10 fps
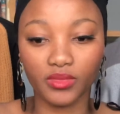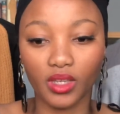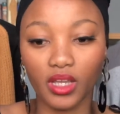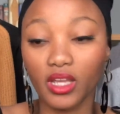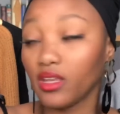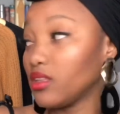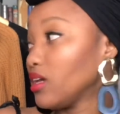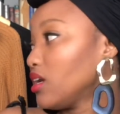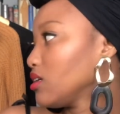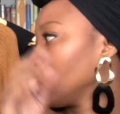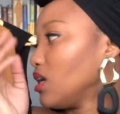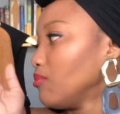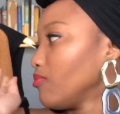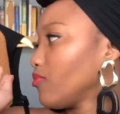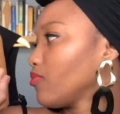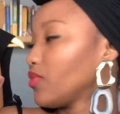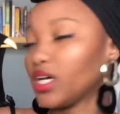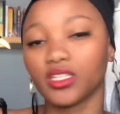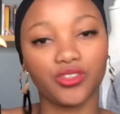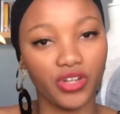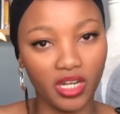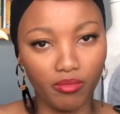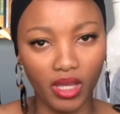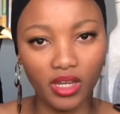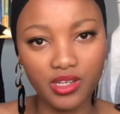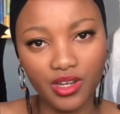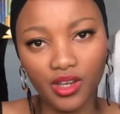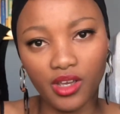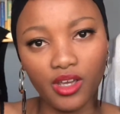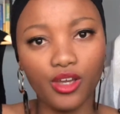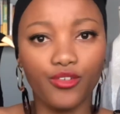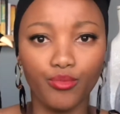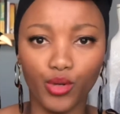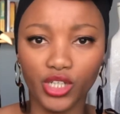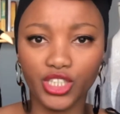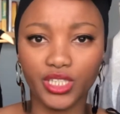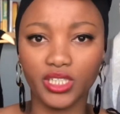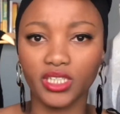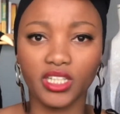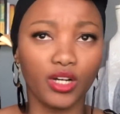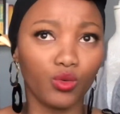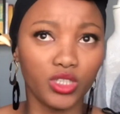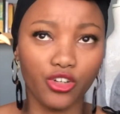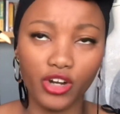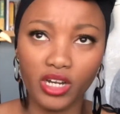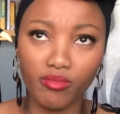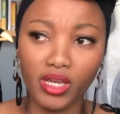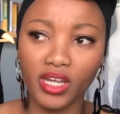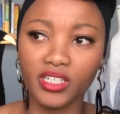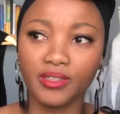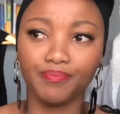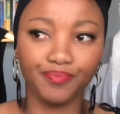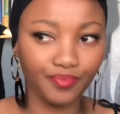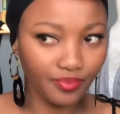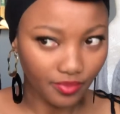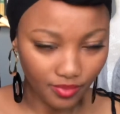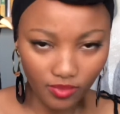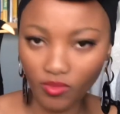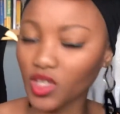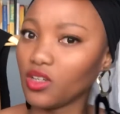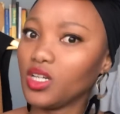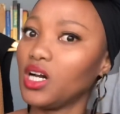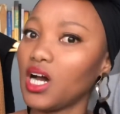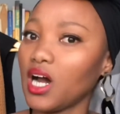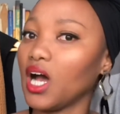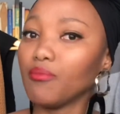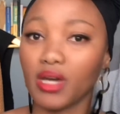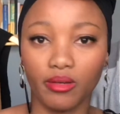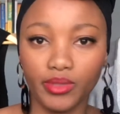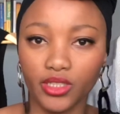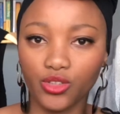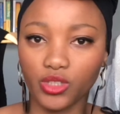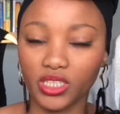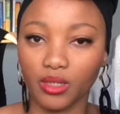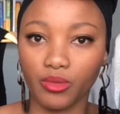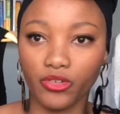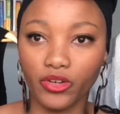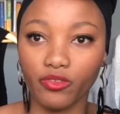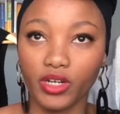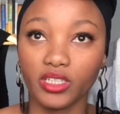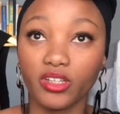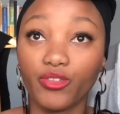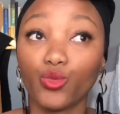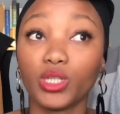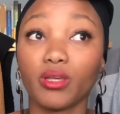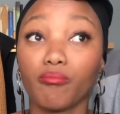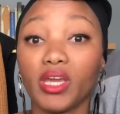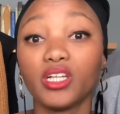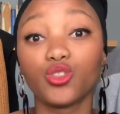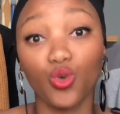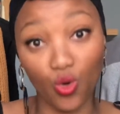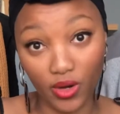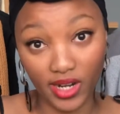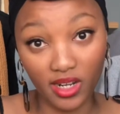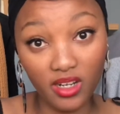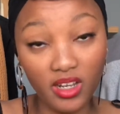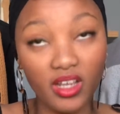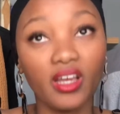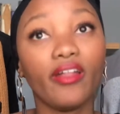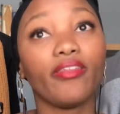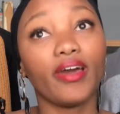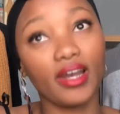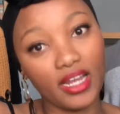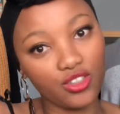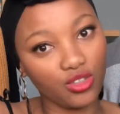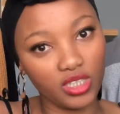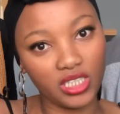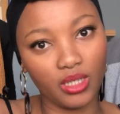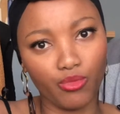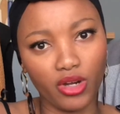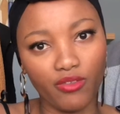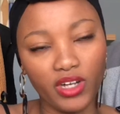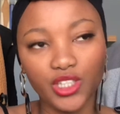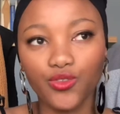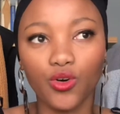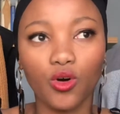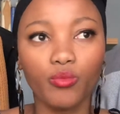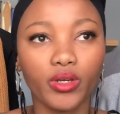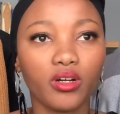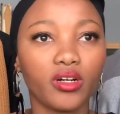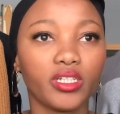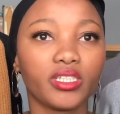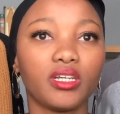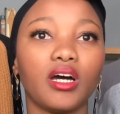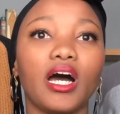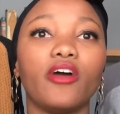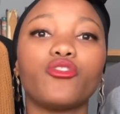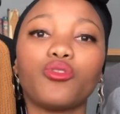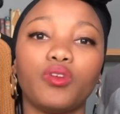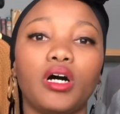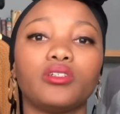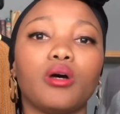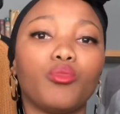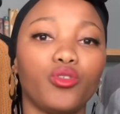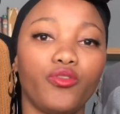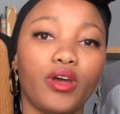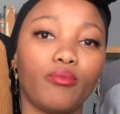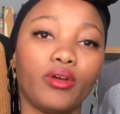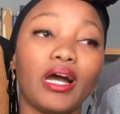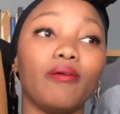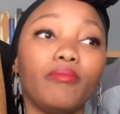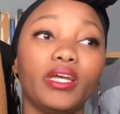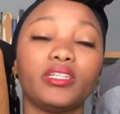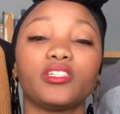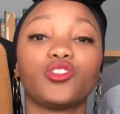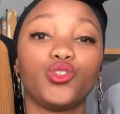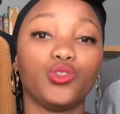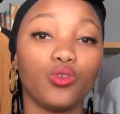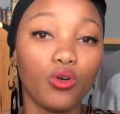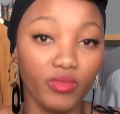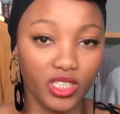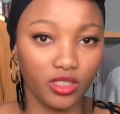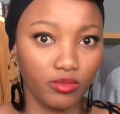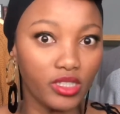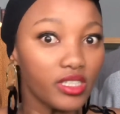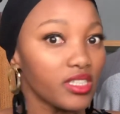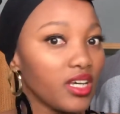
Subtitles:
anything that is ready-made. If you purchased it and it was already made, I'm happy to accept the refund. If it was a made to order, that I do not accept refunds for, because I drove out, I bought fabric, I made this to your measurements,